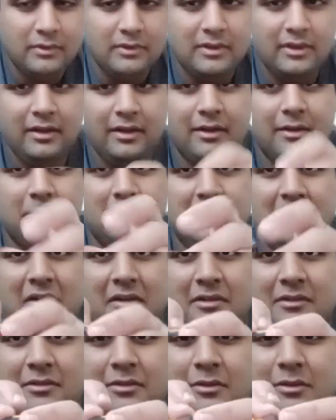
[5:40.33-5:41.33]
Damn,
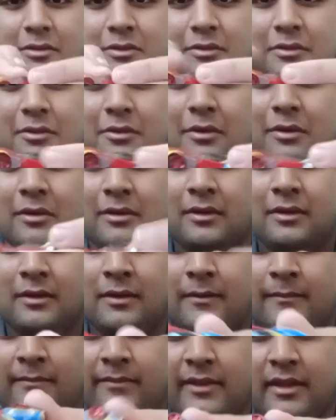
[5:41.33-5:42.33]
that is so cool.
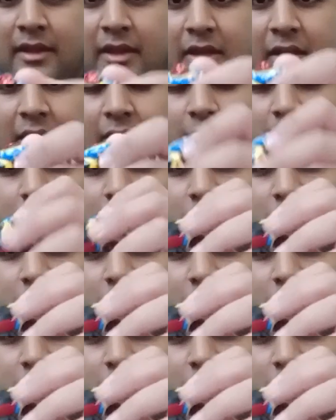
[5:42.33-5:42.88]
And